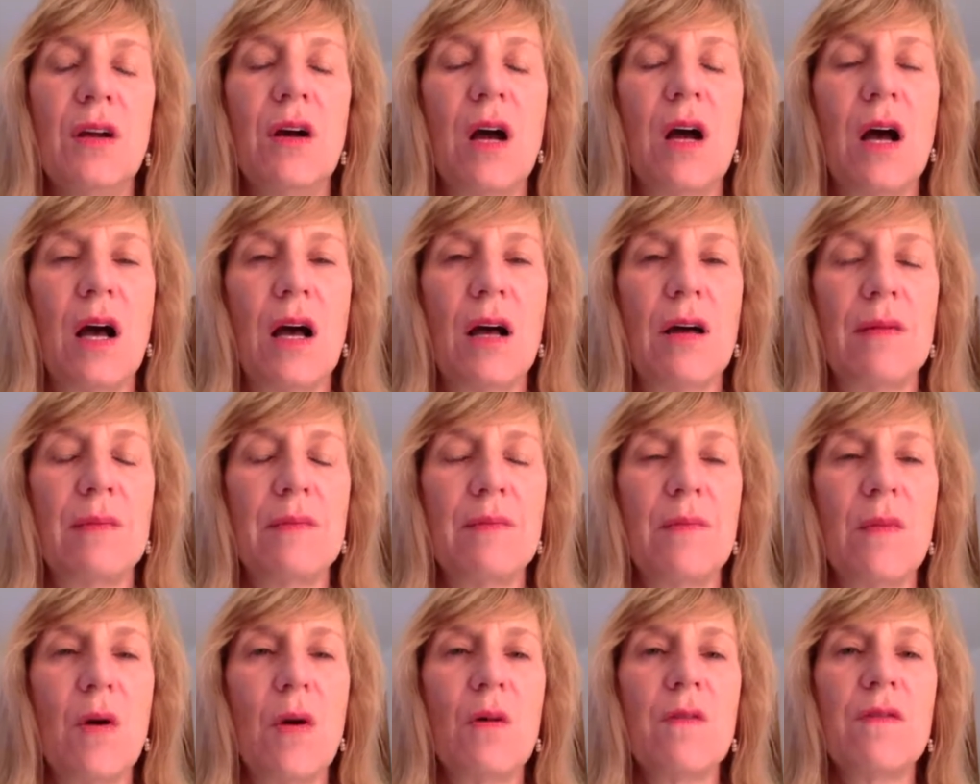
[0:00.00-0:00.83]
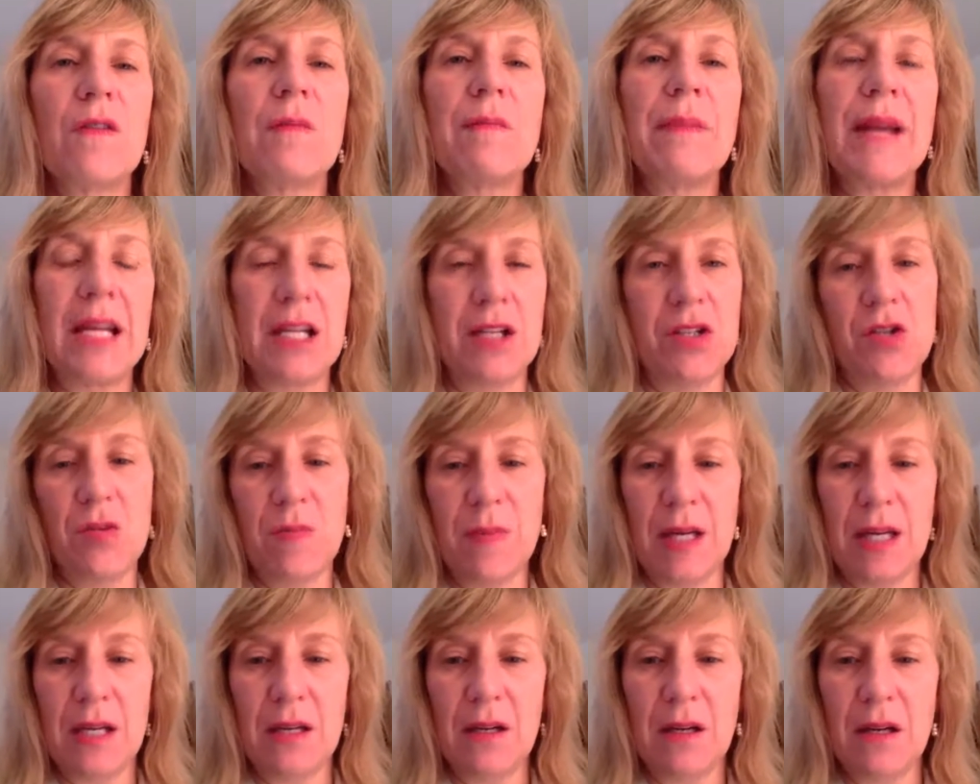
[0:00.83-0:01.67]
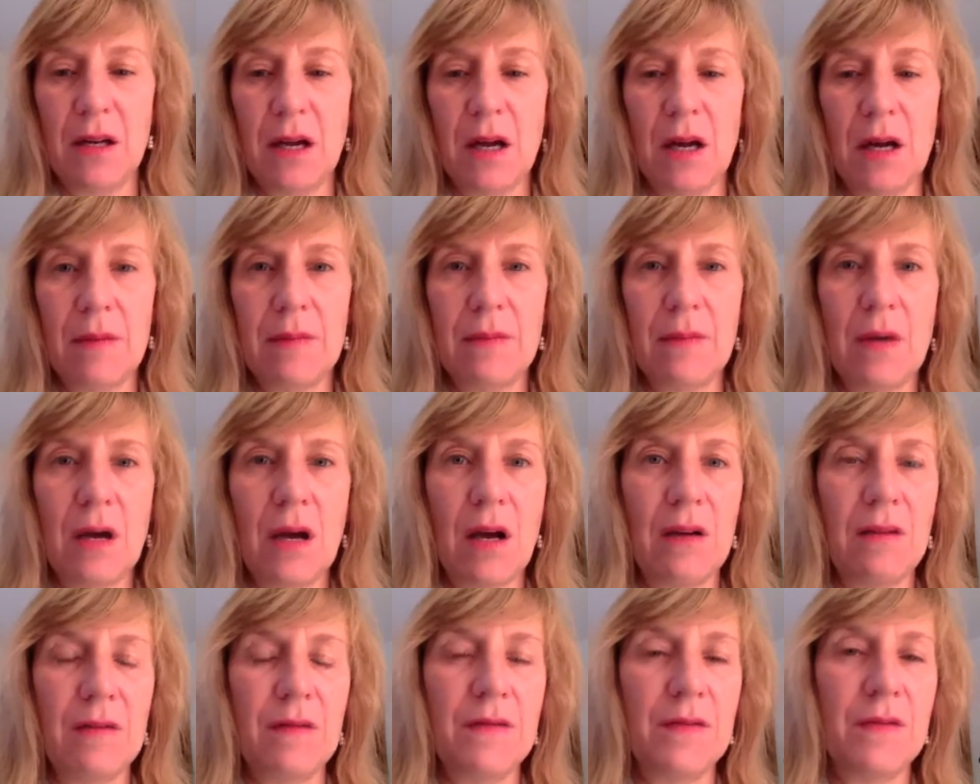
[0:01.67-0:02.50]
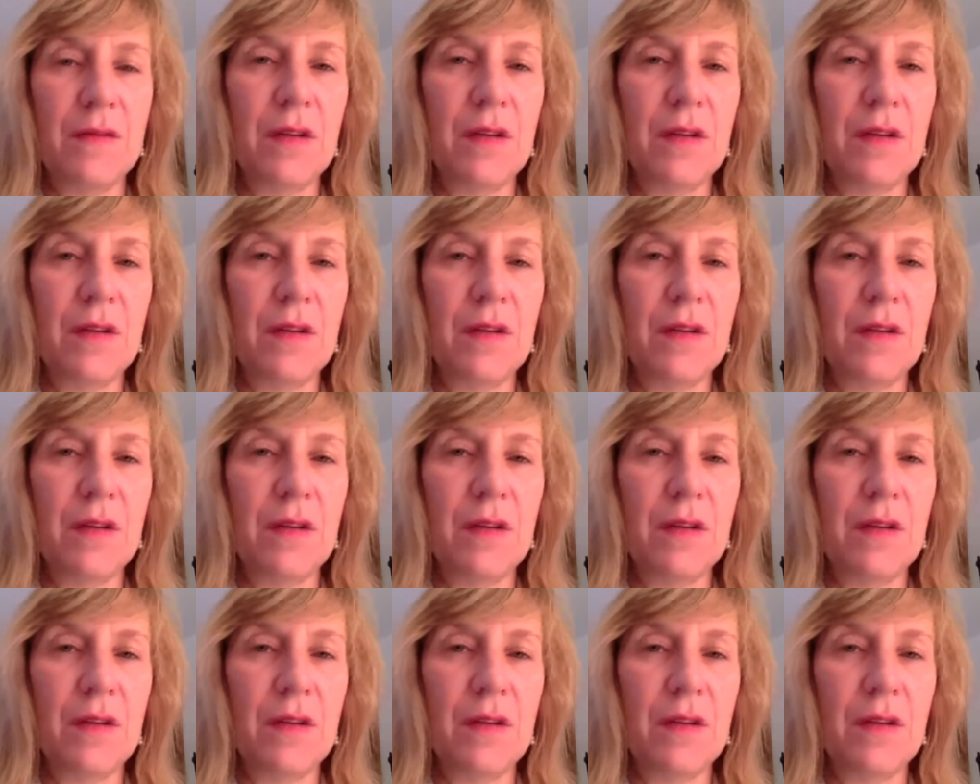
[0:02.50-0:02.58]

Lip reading: management of